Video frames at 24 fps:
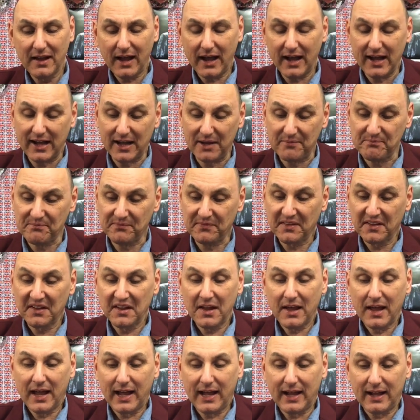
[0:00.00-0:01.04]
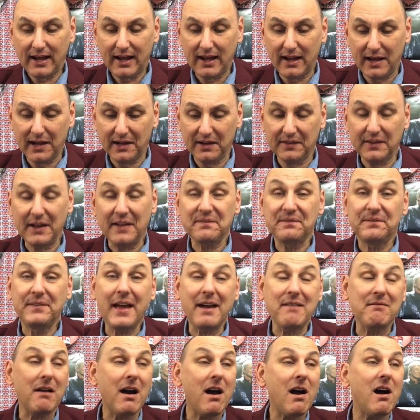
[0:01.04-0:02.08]
Um, uh,
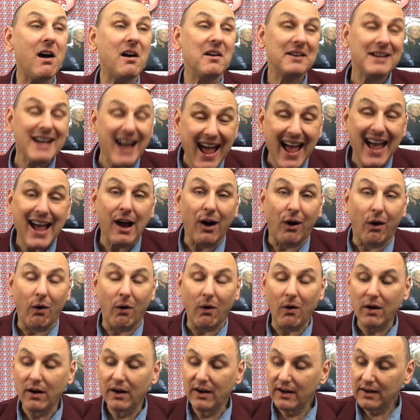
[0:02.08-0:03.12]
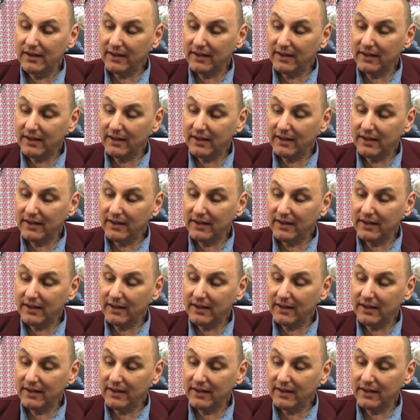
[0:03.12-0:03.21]
there are now,